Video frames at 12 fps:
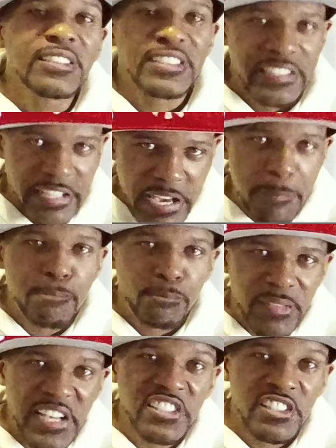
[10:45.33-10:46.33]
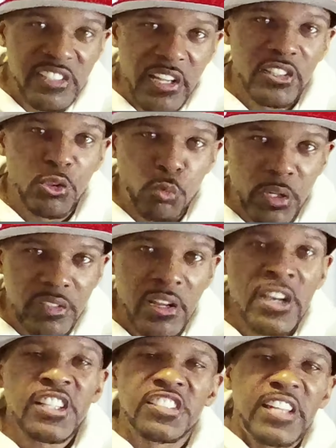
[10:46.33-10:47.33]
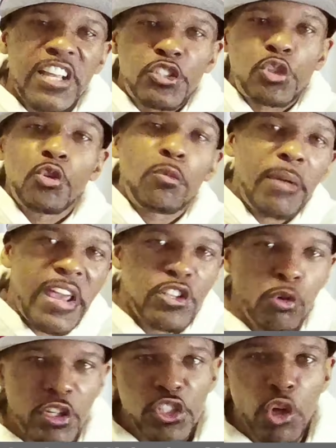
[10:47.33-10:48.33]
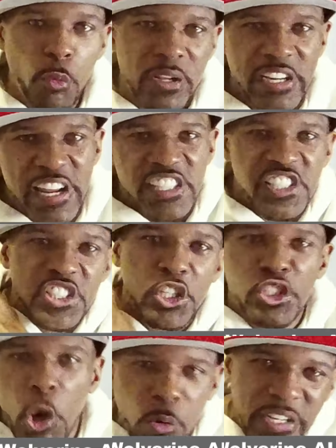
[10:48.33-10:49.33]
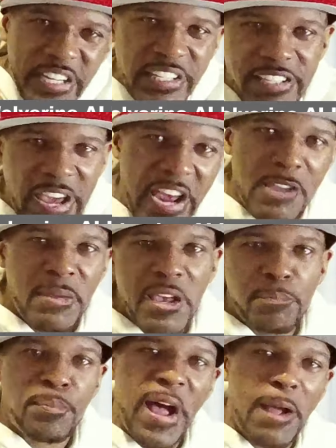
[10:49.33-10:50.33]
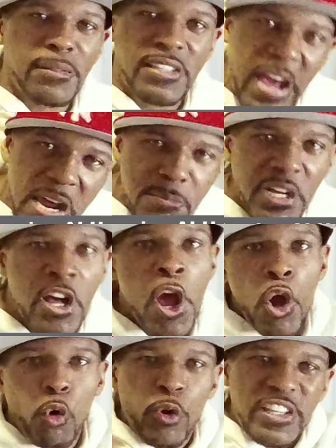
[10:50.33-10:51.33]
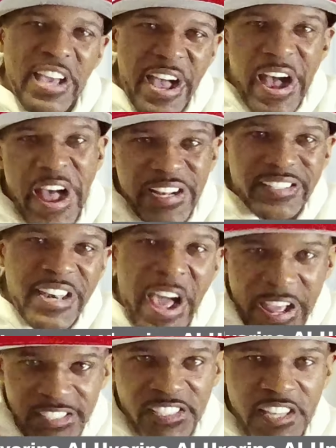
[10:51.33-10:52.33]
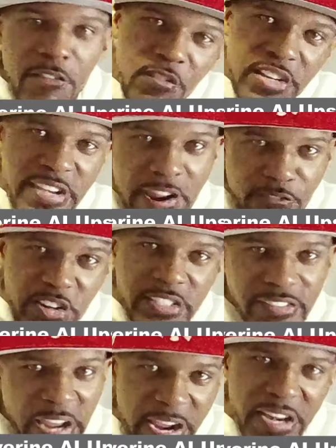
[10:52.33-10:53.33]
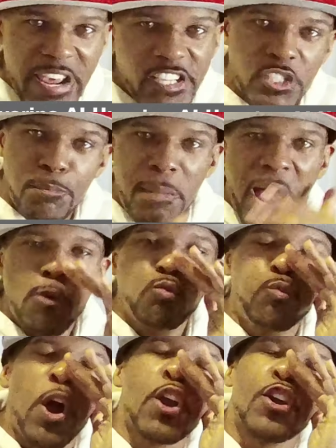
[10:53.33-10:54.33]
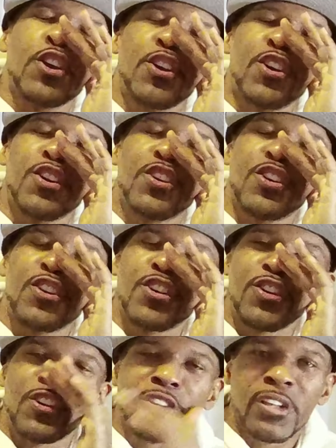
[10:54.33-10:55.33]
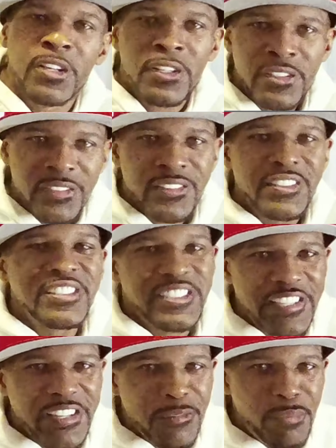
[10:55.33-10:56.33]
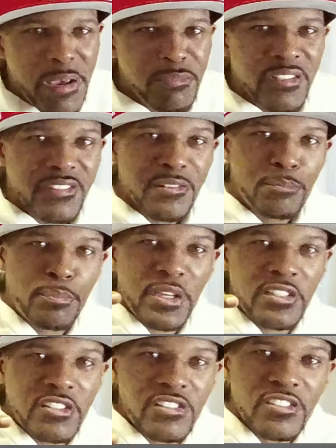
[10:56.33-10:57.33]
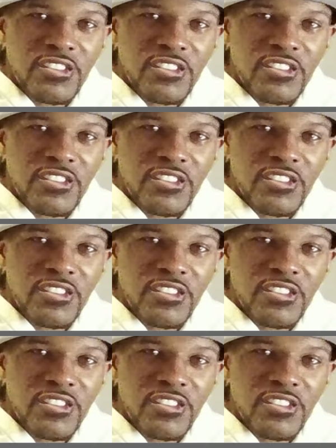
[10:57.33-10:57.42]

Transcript: Yep, that's another one. Stay tuned, man. You already know what it is. It's the go to the game hip hop gamer on your hot 9-7 every day. That's my word. Let's get it, baby. Peace.